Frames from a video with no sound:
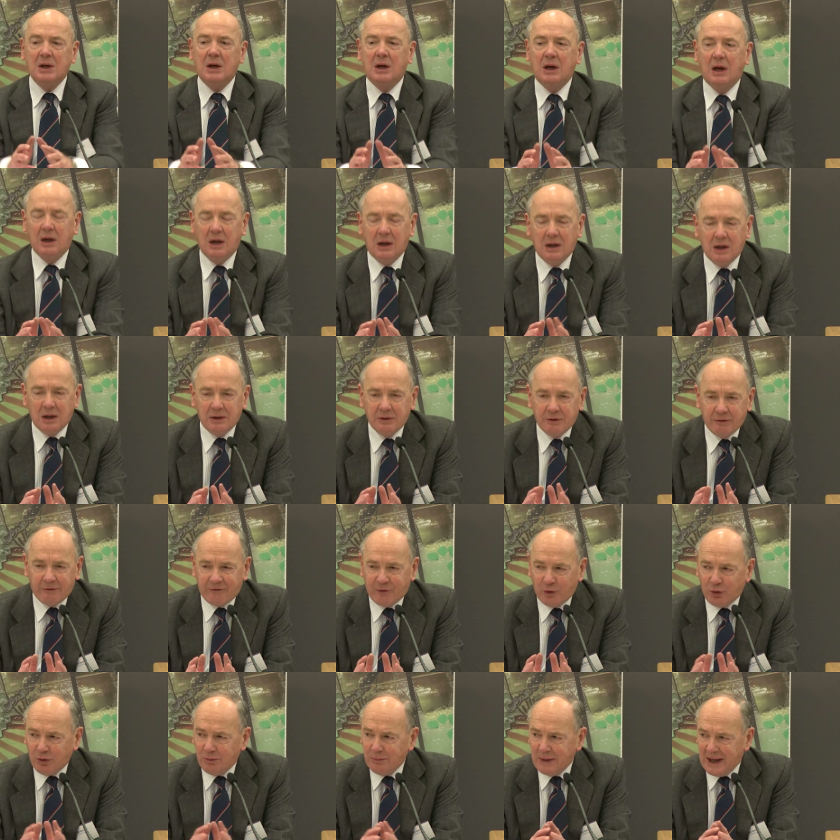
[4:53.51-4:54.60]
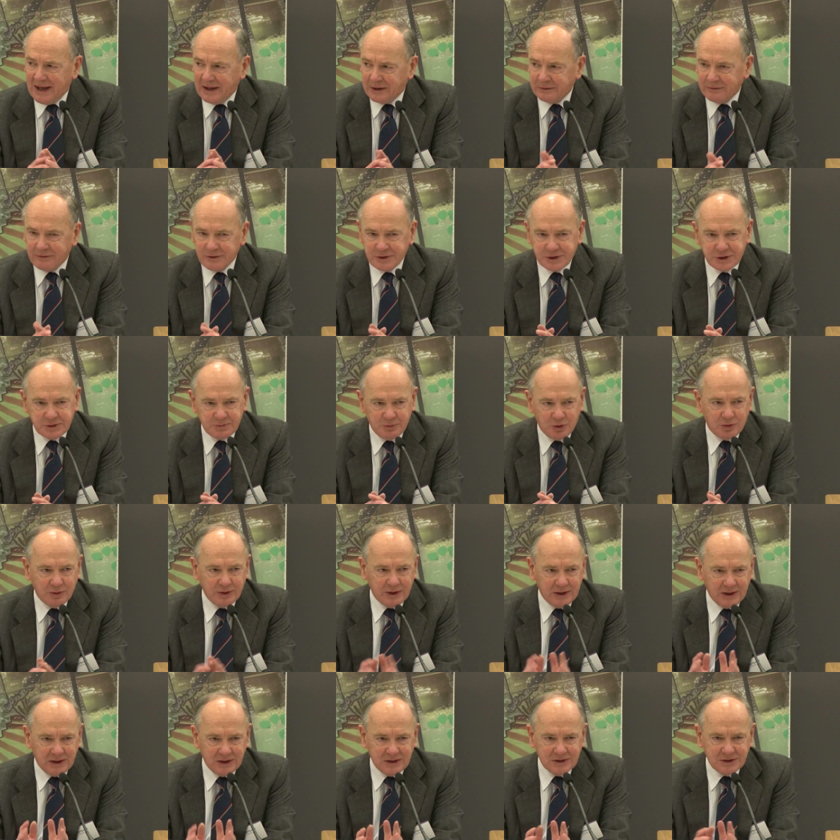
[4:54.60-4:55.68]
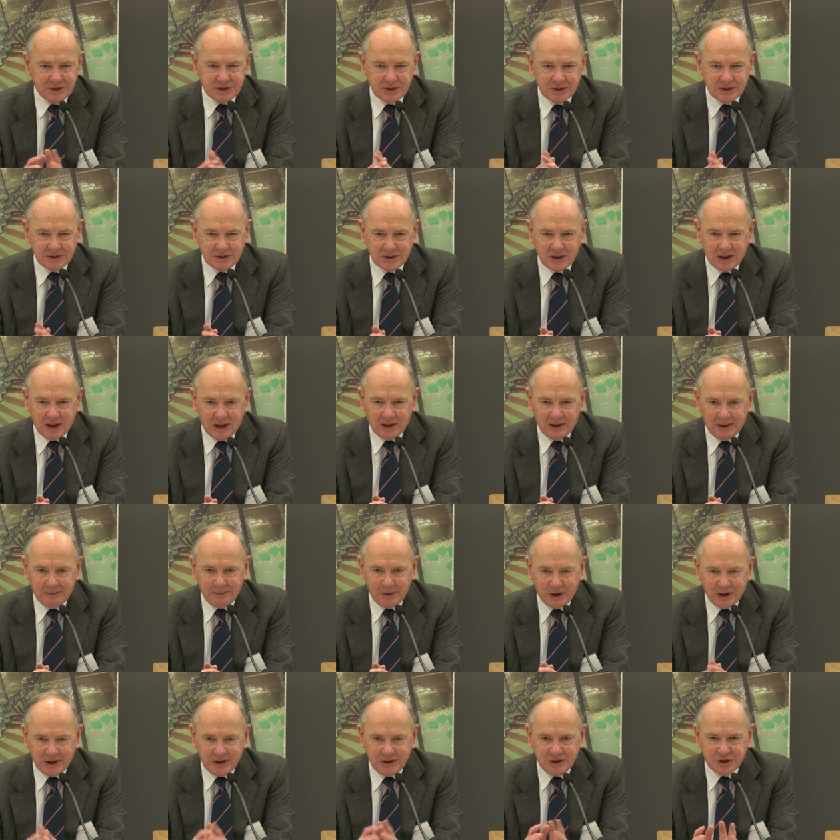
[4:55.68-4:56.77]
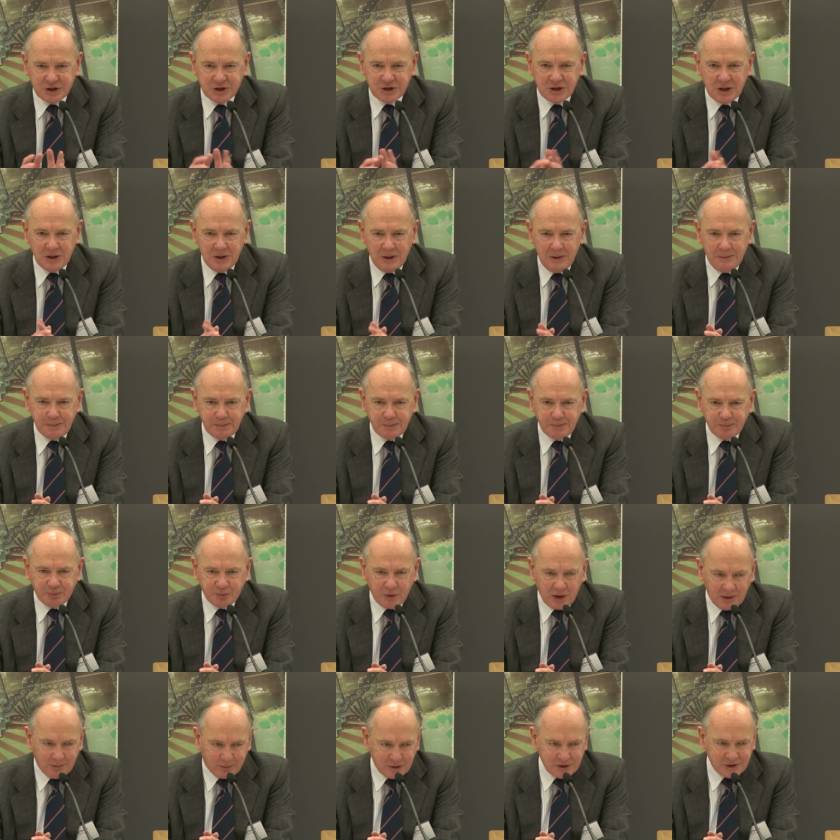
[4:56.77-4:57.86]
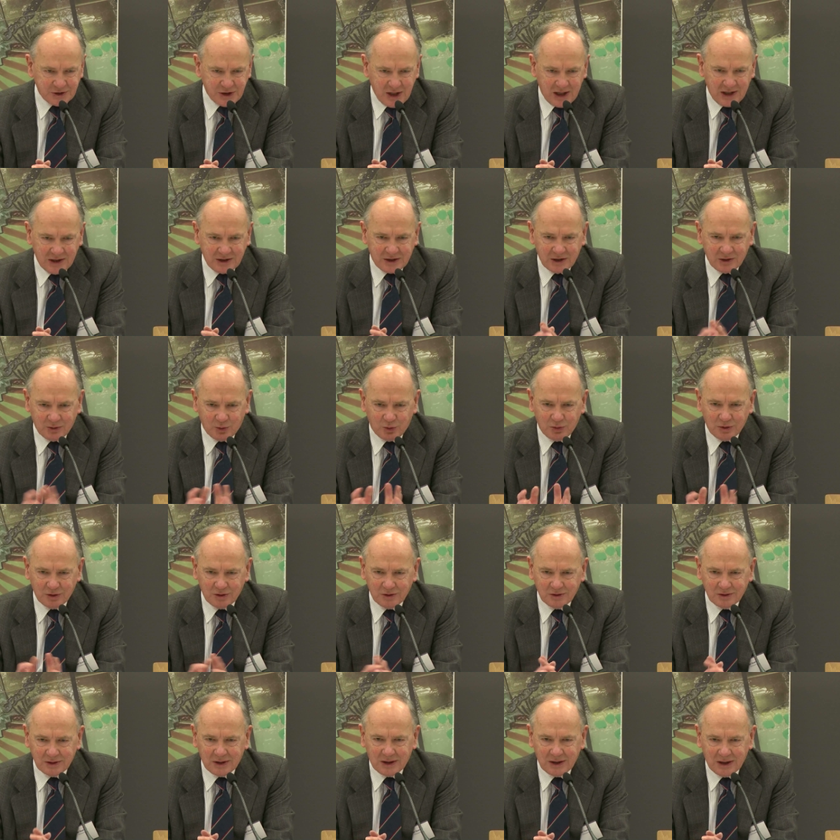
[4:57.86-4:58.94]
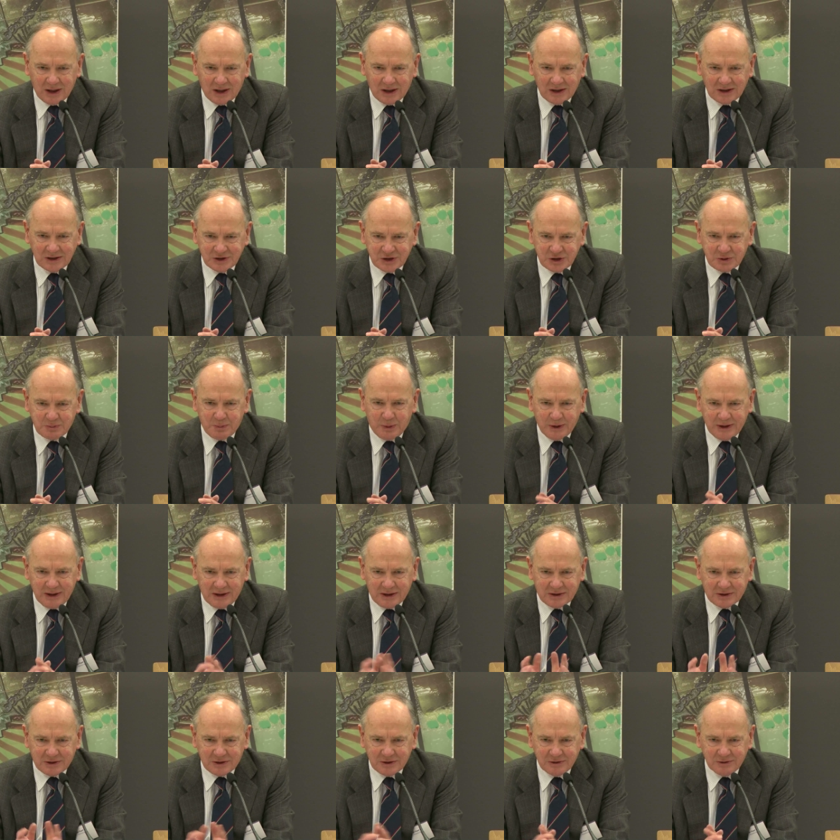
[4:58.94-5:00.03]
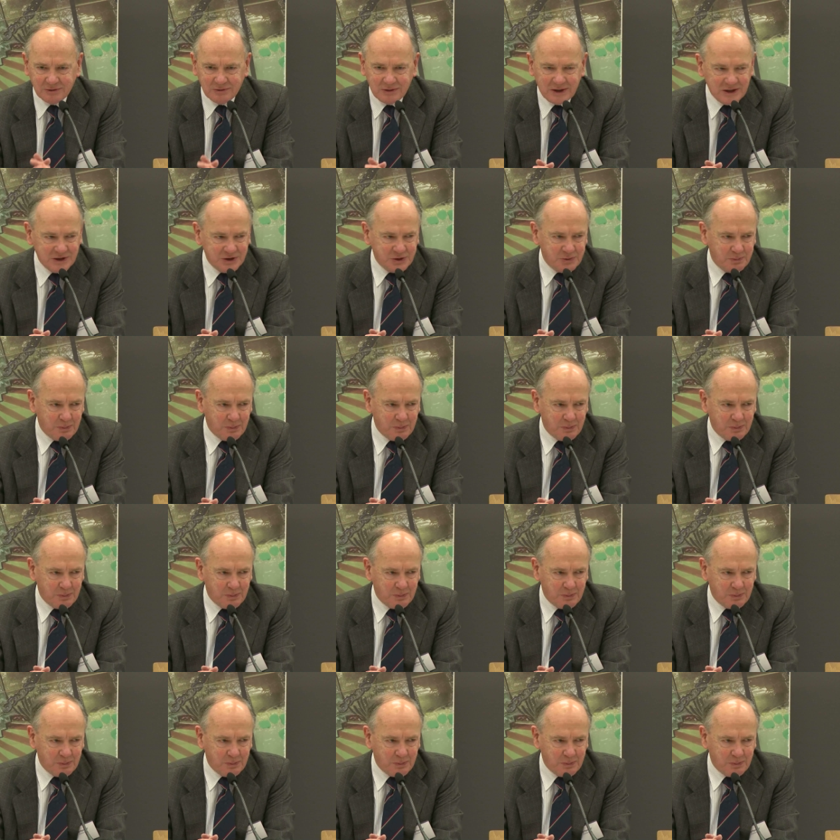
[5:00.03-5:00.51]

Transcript: The format of this morning is that each presenter will speak to his